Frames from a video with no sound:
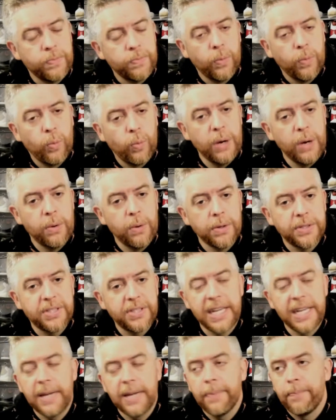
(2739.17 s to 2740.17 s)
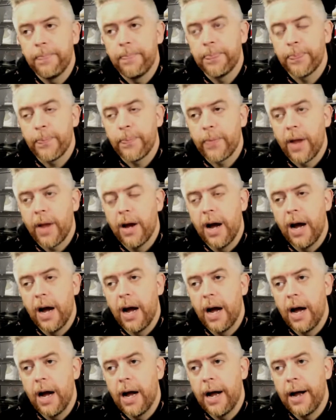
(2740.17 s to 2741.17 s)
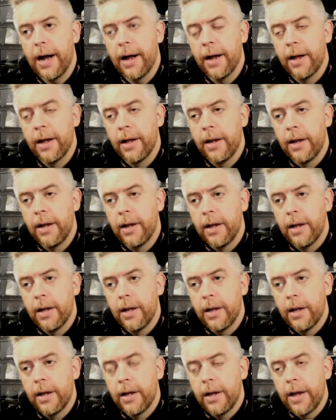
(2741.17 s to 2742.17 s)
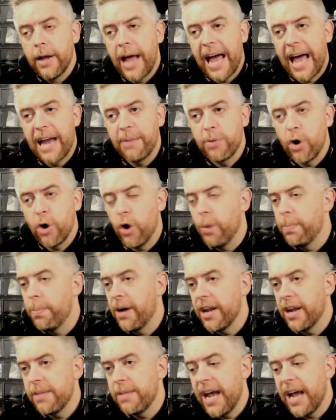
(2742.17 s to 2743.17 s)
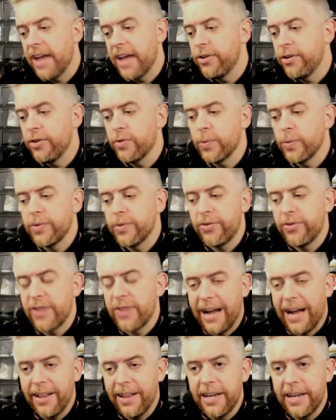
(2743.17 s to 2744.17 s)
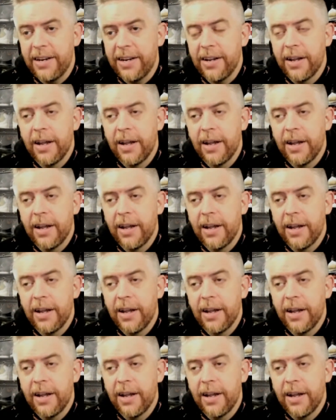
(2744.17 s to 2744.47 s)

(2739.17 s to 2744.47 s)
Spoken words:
We will see. Adam Cole, Buddy Matthews was solid.